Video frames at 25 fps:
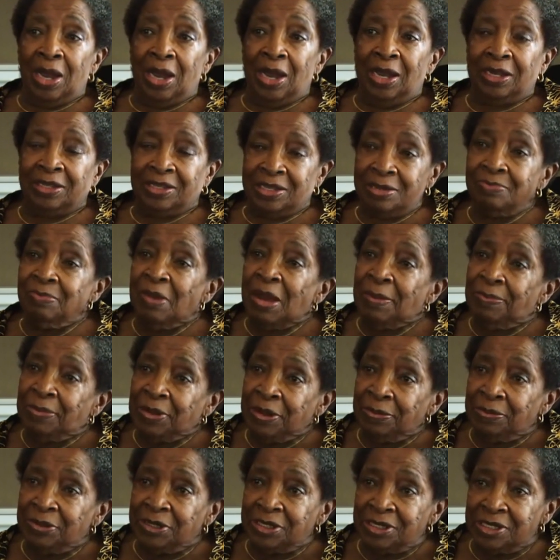I think my
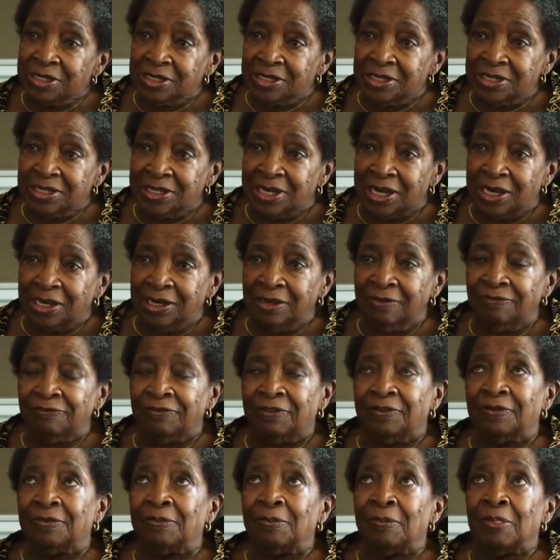baby didn't
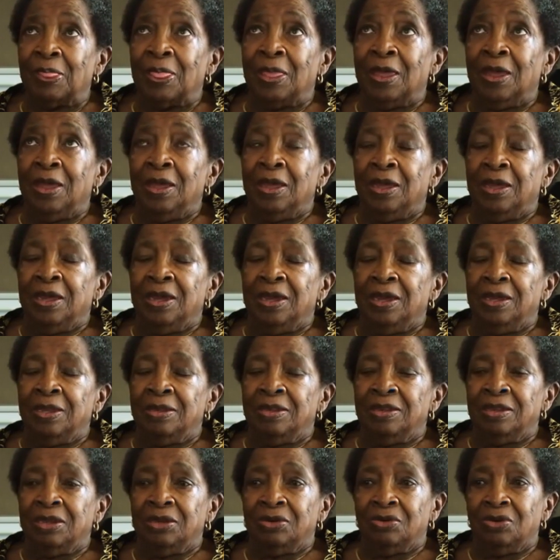live.
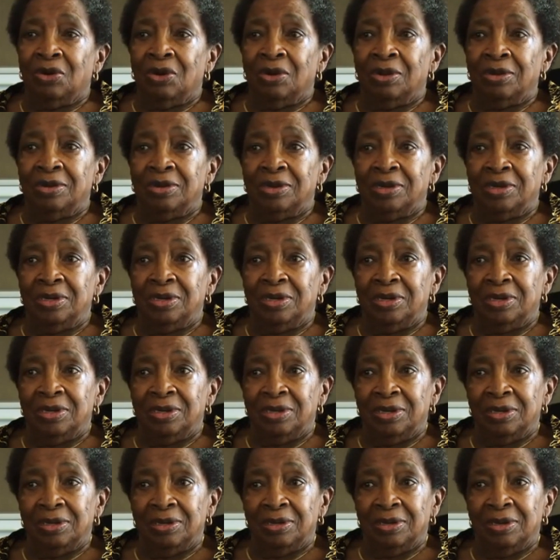And then on
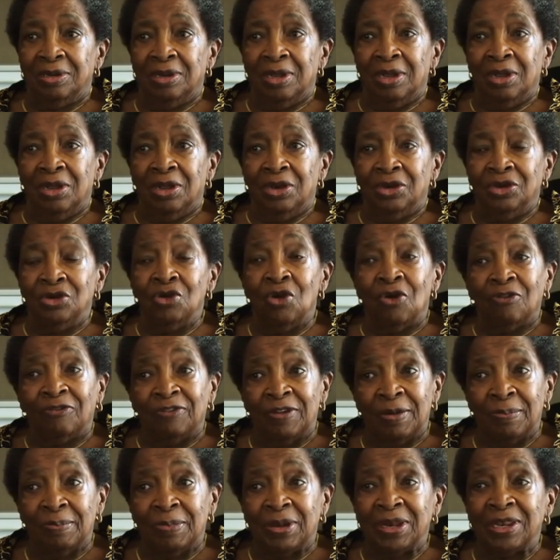
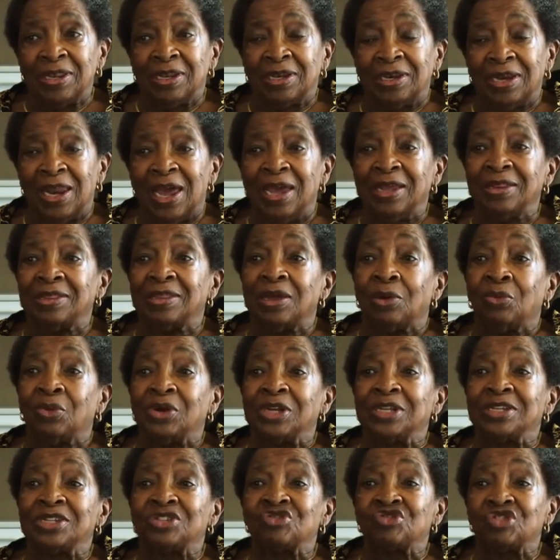November the 9th, I
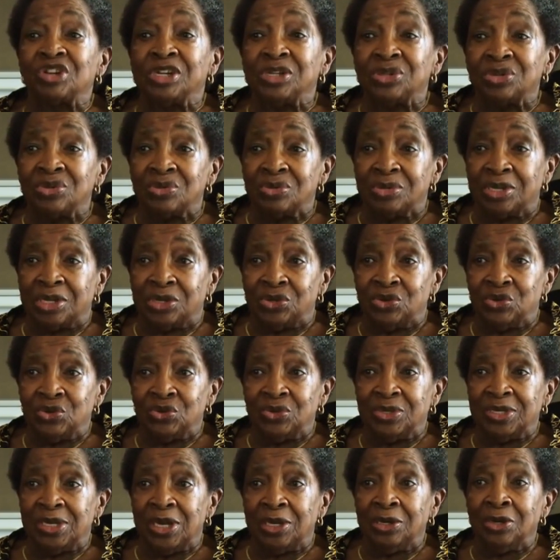went straight to the
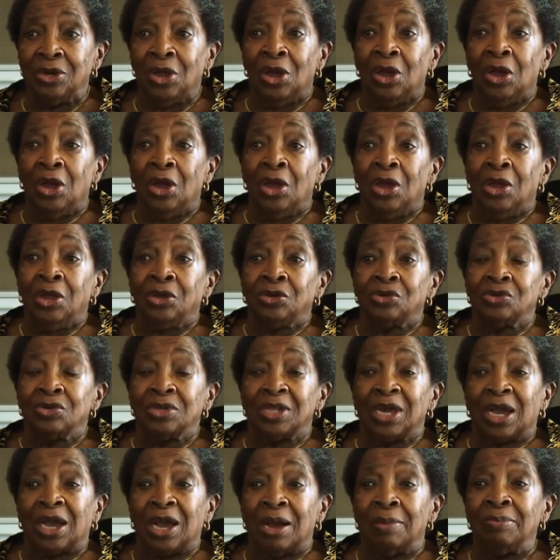union, to
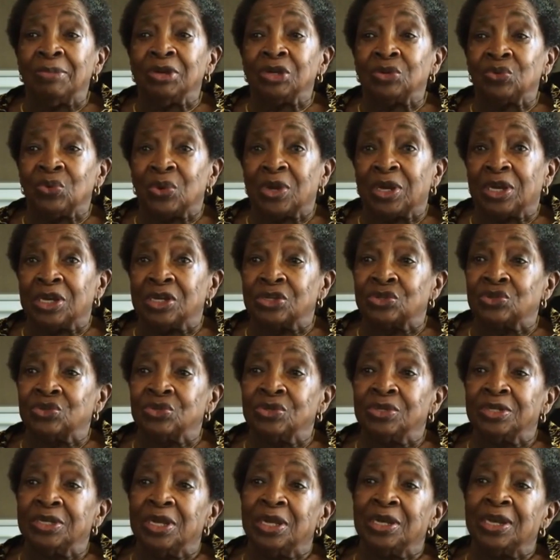the Garment Workers
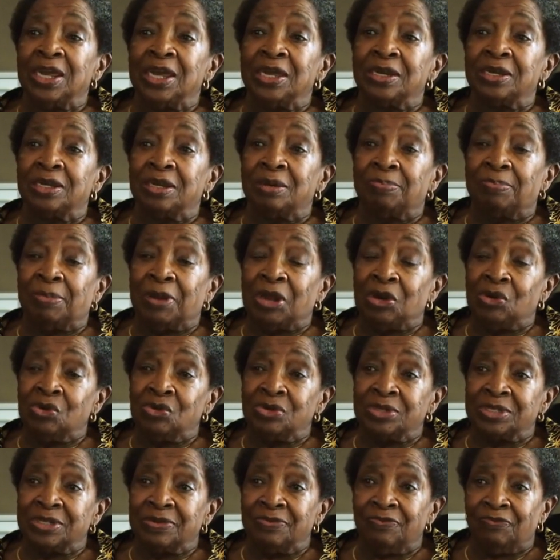Union headed by
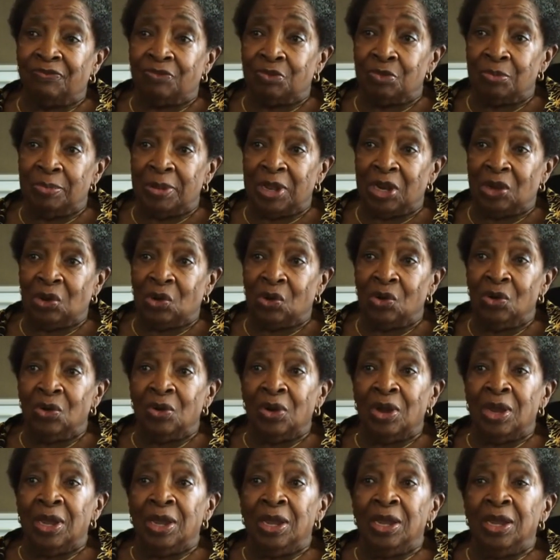Lucy Mvubelo,
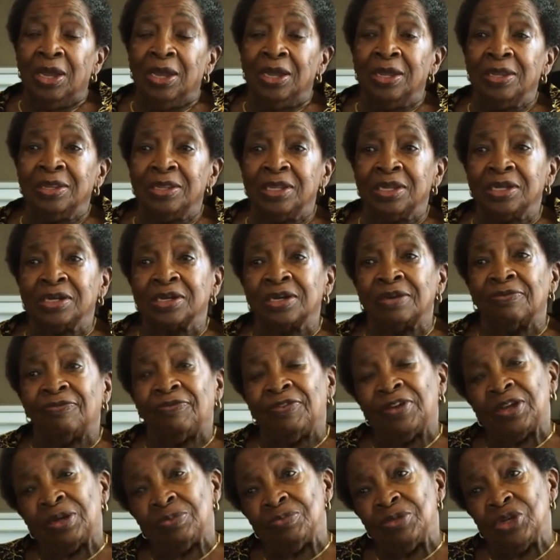and they
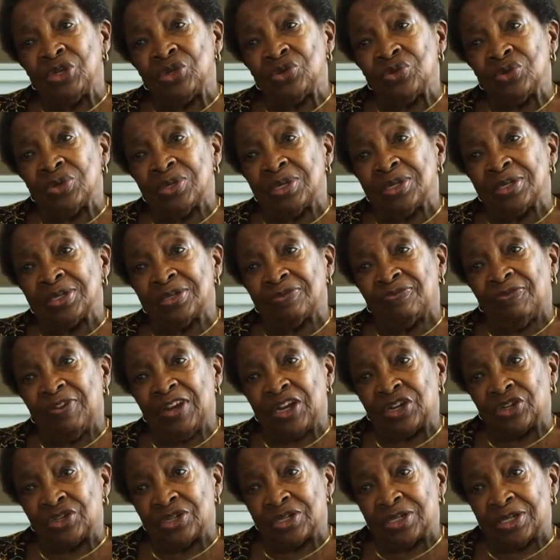referred me to this
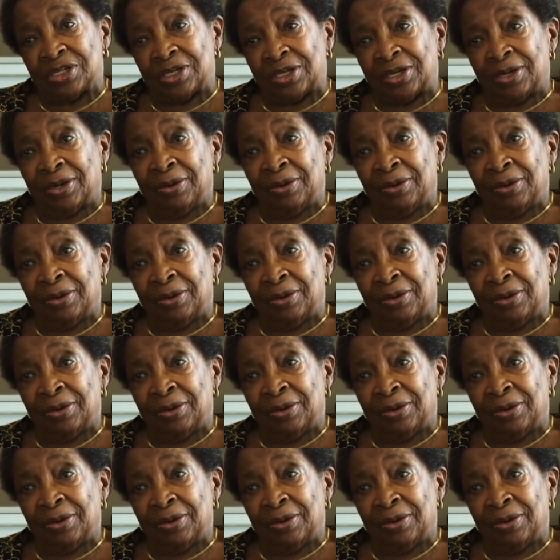factory.